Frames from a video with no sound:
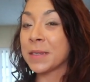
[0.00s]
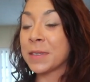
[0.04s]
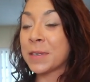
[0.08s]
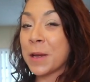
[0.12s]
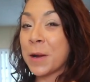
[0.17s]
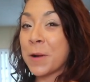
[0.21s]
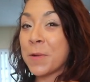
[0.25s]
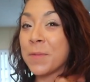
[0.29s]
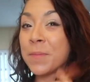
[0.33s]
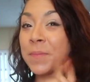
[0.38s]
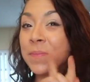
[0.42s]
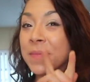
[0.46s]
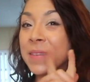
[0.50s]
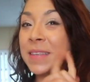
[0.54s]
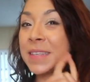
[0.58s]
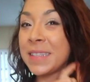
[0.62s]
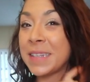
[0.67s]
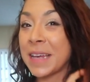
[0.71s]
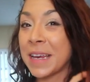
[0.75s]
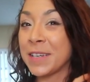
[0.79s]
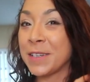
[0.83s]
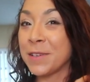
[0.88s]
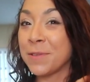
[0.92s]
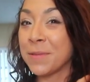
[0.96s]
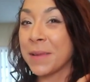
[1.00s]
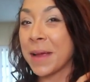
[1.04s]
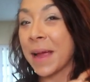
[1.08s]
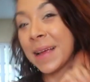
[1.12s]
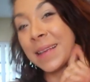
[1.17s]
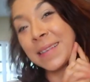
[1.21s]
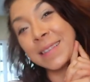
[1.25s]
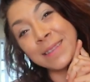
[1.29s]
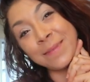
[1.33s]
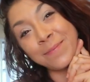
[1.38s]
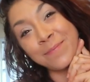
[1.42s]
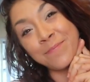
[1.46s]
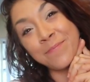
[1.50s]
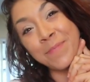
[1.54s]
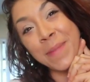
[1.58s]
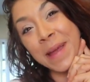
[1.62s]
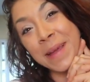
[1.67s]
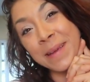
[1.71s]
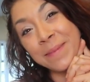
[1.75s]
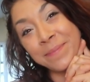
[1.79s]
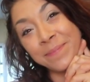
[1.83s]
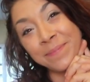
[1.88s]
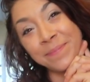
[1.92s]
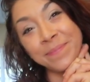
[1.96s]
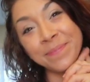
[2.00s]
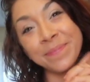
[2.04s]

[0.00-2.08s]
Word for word: So stay tuned guys, bye.